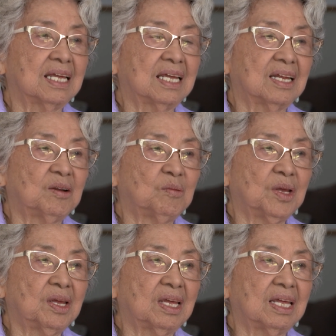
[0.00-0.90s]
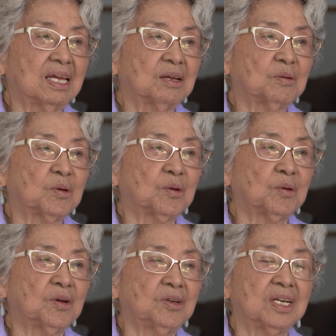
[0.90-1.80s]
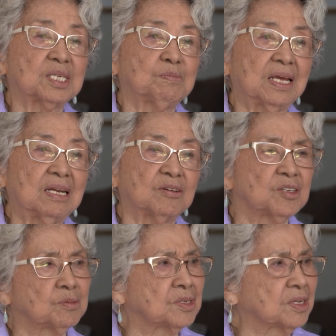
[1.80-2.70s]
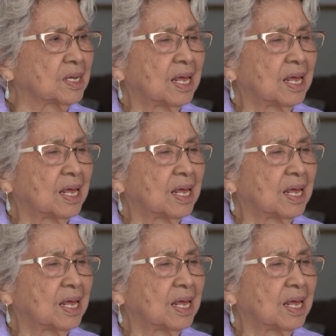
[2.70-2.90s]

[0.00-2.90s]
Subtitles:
And we couldn't explain, you know, she was